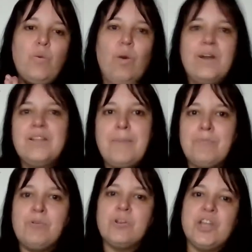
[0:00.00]
one of the
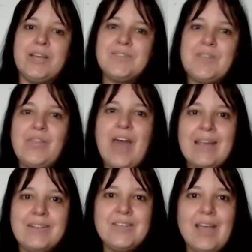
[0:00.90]
big projects that